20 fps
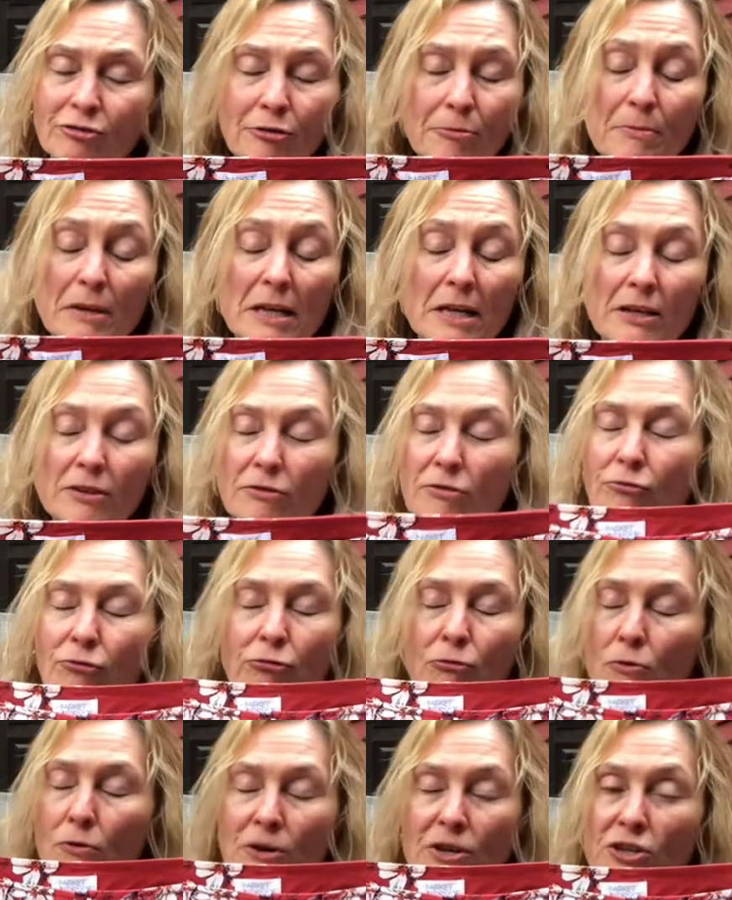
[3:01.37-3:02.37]
for me,
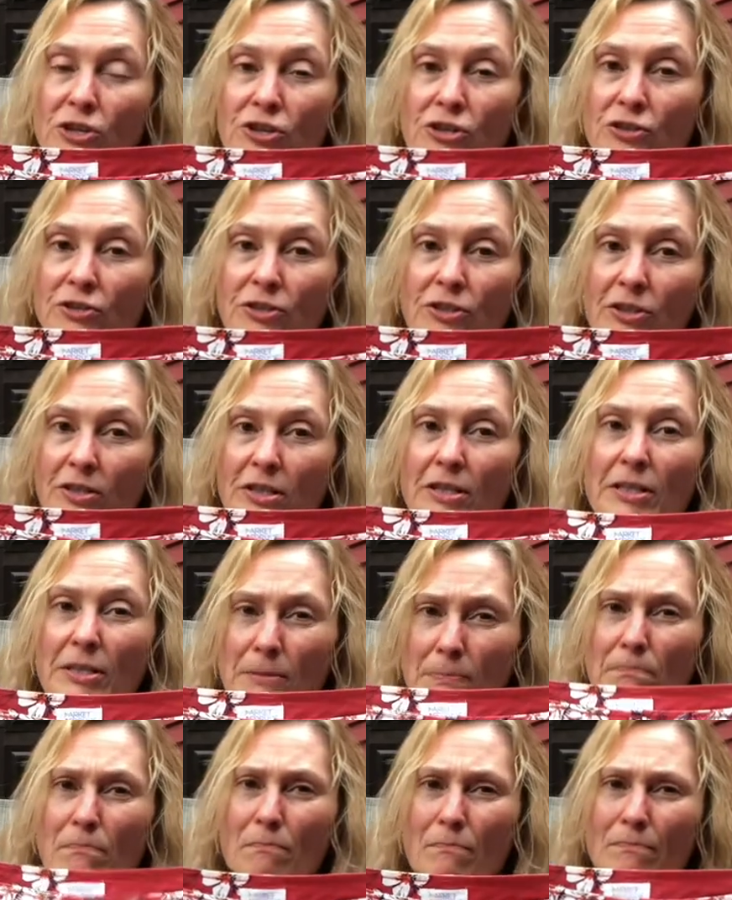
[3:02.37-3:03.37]
four inches
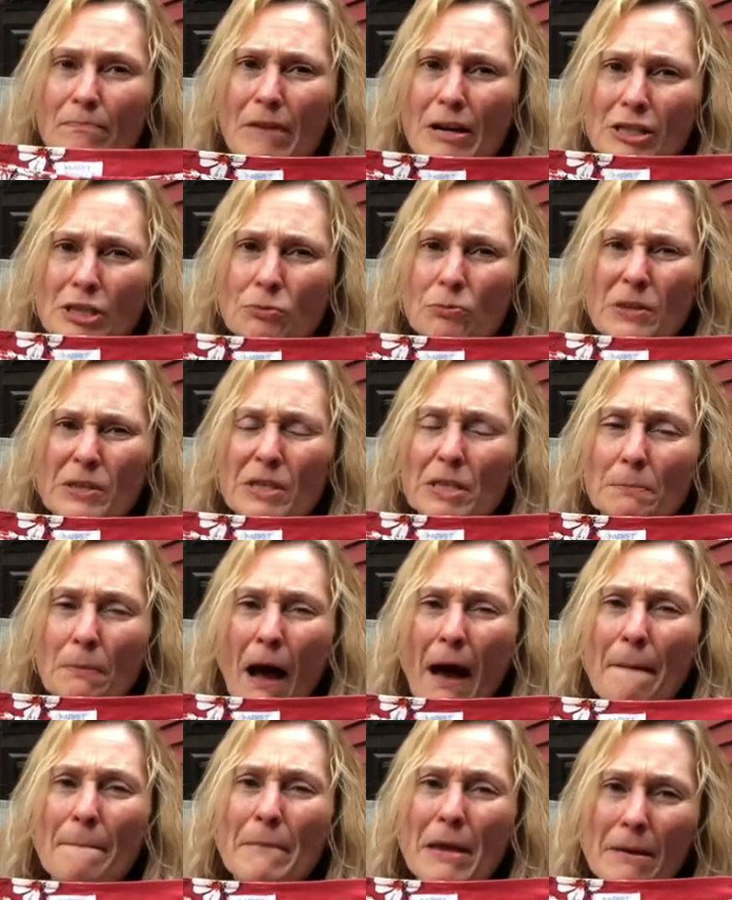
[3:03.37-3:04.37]
is my sweet
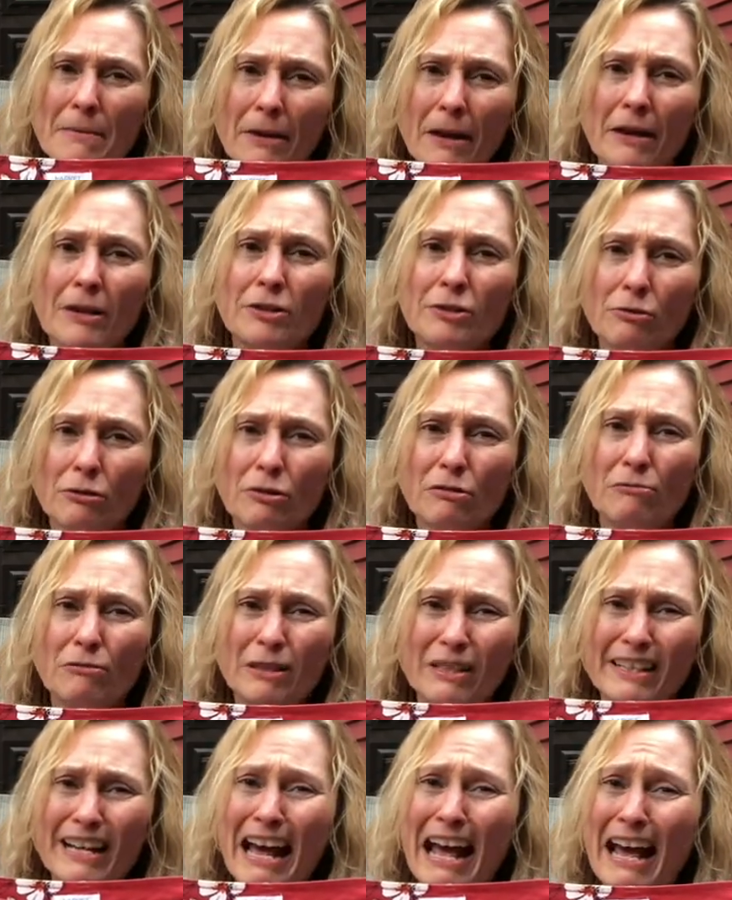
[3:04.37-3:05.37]
spot. Maybe I could do
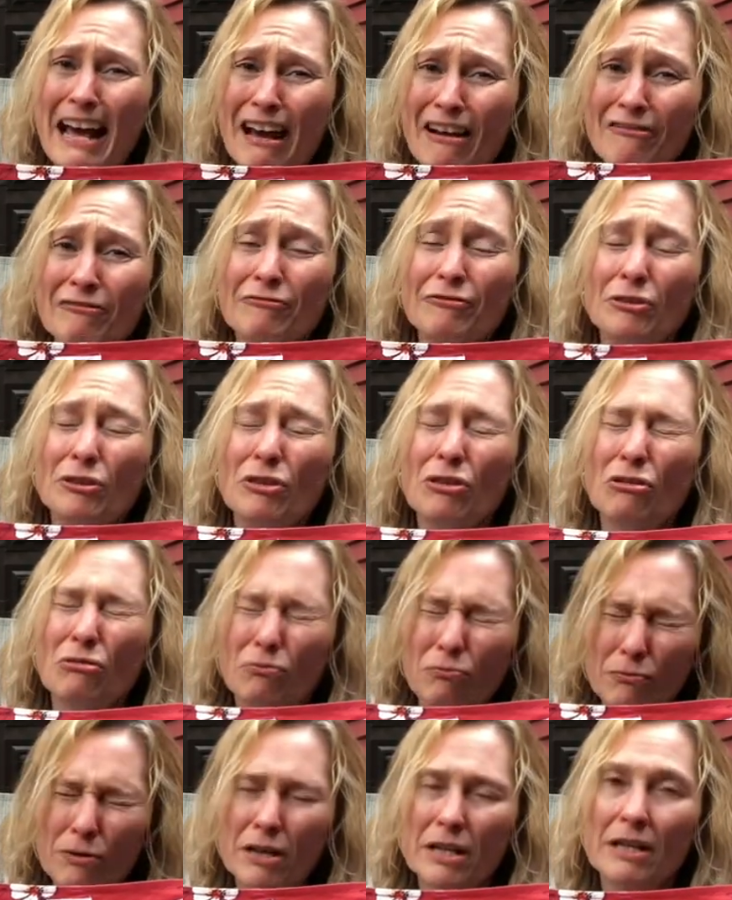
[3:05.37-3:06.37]
three and a half.
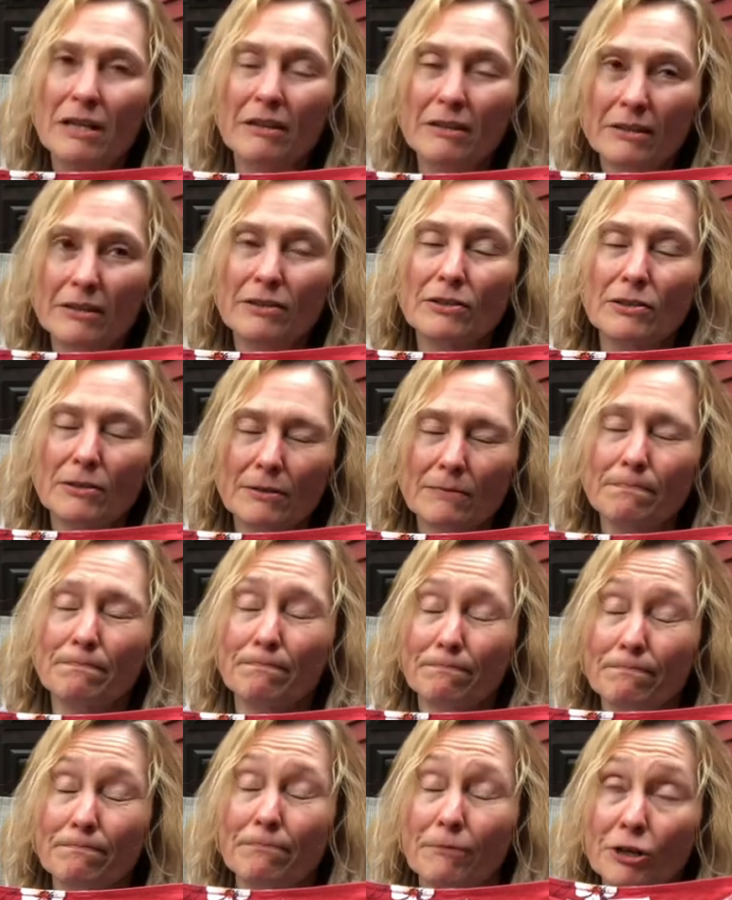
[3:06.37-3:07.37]
Three is
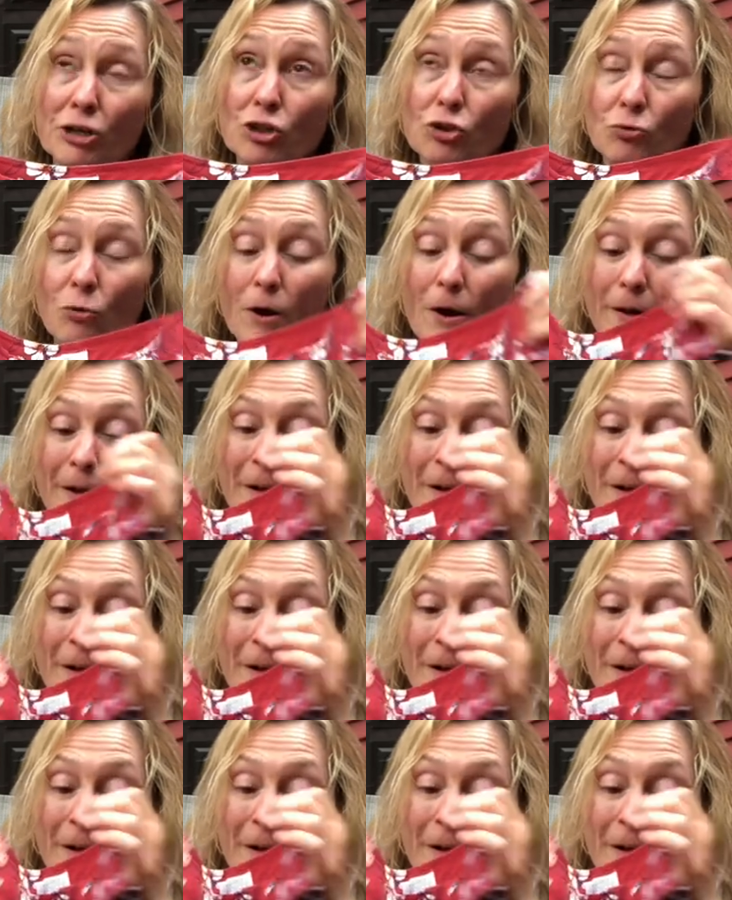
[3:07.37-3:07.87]
pretty short,